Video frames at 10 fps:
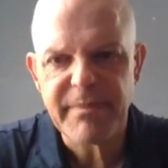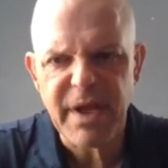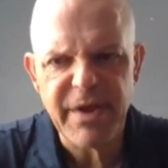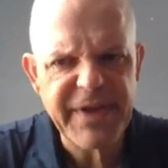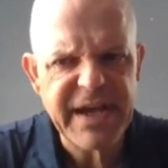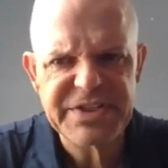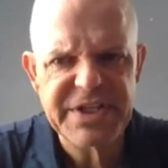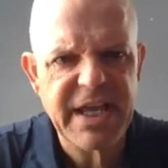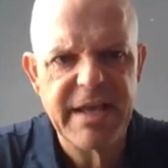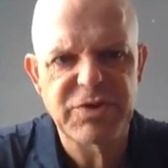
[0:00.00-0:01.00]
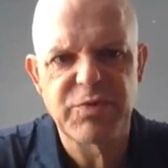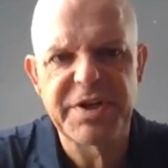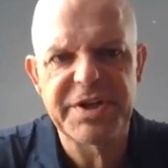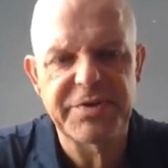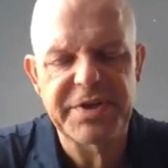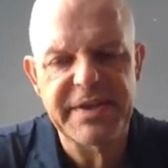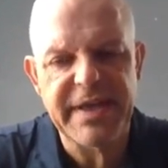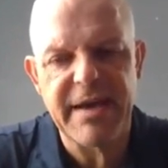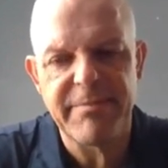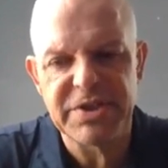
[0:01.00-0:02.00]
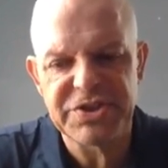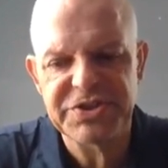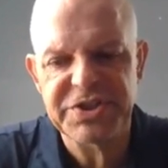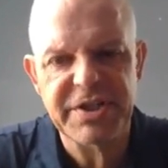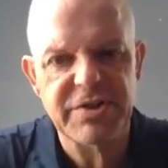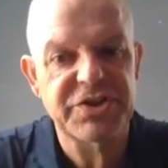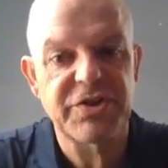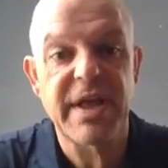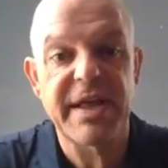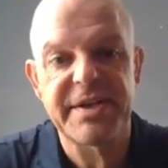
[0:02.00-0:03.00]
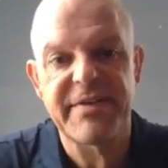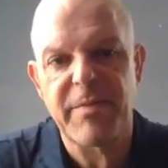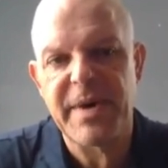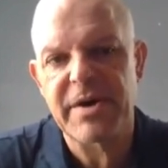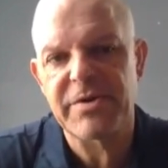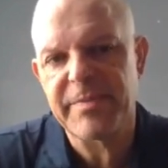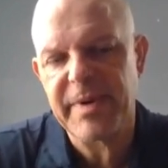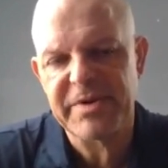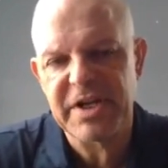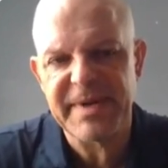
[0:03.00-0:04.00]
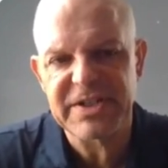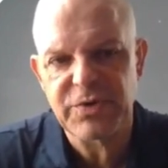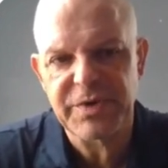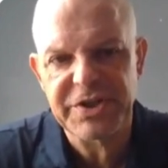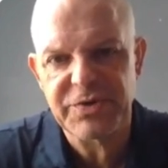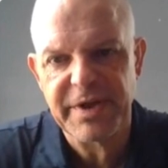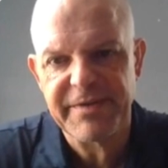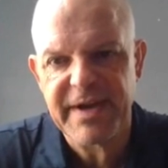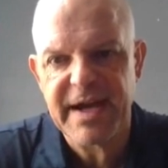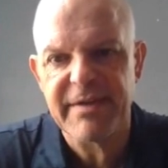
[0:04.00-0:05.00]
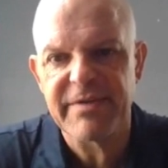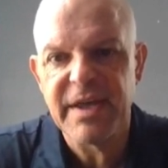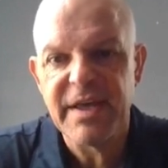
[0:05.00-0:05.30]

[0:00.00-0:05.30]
1,000 games. You really don't need that. But just to get a general idea of a model, you probably need about 20, 25.